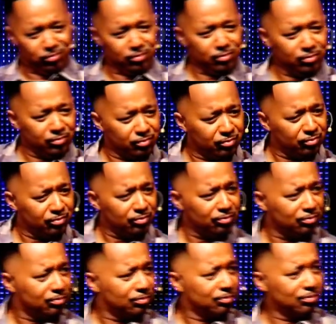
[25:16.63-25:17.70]

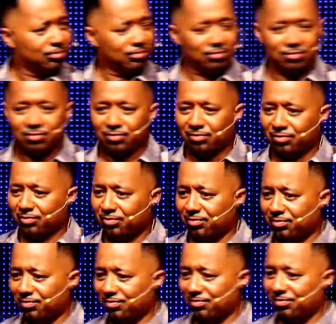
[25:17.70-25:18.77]

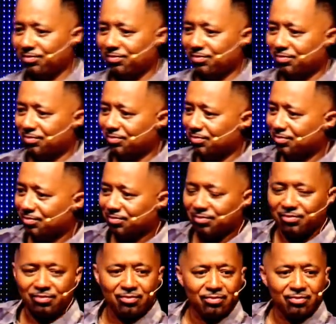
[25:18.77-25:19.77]
No one is speaking in this clip.